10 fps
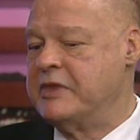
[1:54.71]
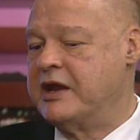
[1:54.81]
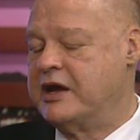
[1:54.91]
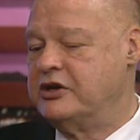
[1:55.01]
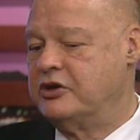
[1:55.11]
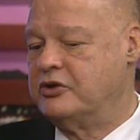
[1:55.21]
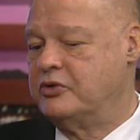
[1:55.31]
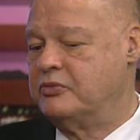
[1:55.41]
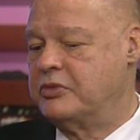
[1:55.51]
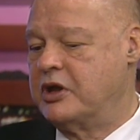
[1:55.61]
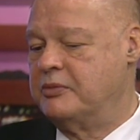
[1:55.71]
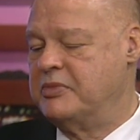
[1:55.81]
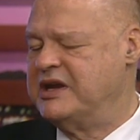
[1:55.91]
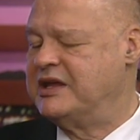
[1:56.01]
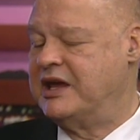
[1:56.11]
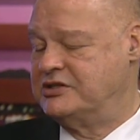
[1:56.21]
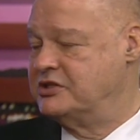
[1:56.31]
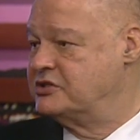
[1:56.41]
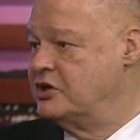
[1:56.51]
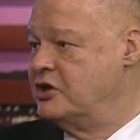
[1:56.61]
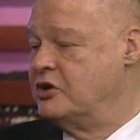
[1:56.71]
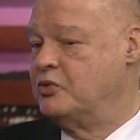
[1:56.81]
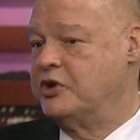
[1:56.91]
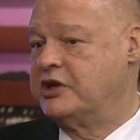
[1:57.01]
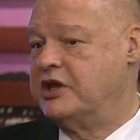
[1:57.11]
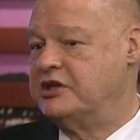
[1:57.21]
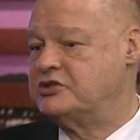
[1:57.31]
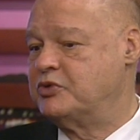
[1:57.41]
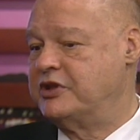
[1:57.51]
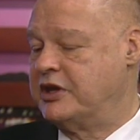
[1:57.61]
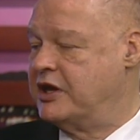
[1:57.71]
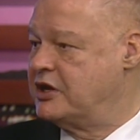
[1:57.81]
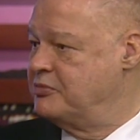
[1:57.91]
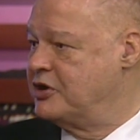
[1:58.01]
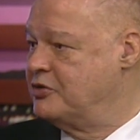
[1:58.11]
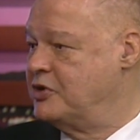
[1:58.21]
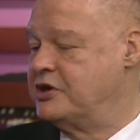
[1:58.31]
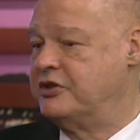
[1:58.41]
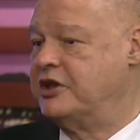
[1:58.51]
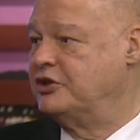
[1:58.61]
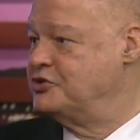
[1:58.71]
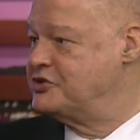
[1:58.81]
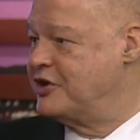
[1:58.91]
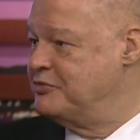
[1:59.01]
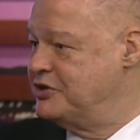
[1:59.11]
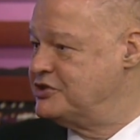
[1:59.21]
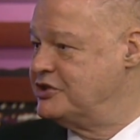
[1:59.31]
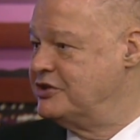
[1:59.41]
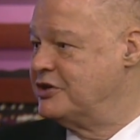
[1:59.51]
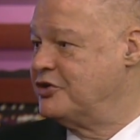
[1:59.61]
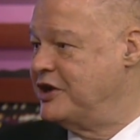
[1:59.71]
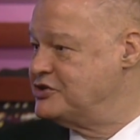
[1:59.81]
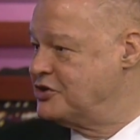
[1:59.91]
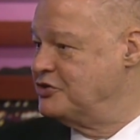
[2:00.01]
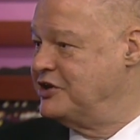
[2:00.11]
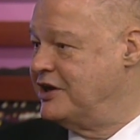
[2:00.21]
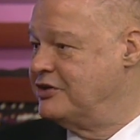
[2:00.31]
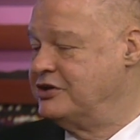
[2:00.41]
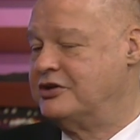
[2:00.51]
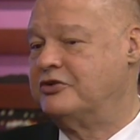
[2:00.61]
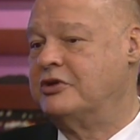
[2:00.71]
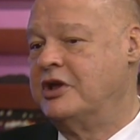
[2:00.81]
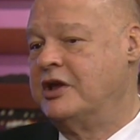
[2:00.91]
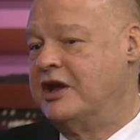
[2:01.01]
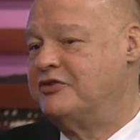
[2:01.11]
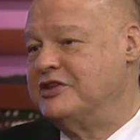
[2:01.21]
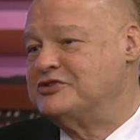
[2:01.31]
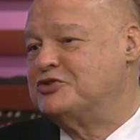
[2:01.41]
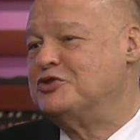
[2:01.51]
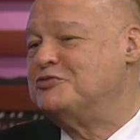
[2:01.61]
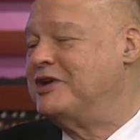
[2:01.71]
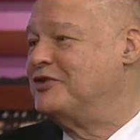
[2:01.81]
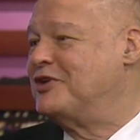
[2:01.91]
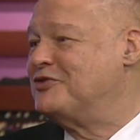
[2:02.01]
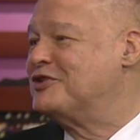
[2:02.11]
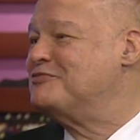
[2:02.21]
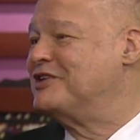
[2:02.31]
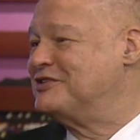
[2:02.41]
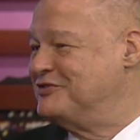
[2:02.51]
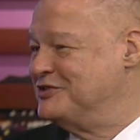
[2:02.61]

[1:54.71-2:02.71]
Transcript: And I know uh, many cases where kids, when they get on marijuana, they lose their ambition, their grades go down, you know, everything is cool, man, why worry about the